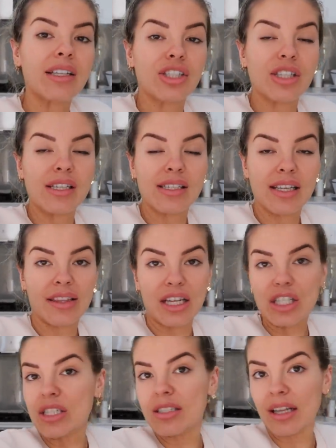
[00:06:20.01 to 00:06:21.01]
And she said
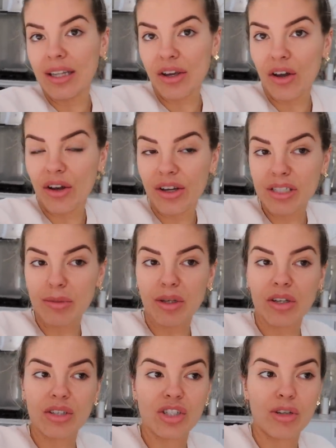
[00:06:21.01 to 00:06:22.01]
that she's selling hers
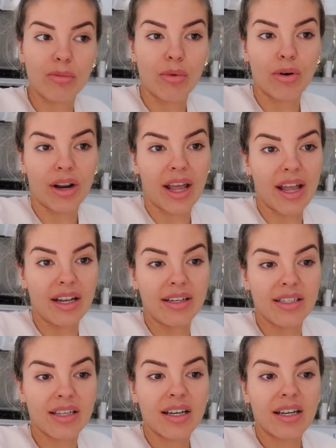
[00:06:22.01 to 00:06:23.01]
because she bought it
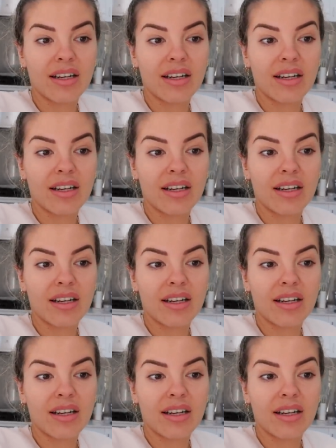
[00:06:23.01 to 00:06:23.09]
and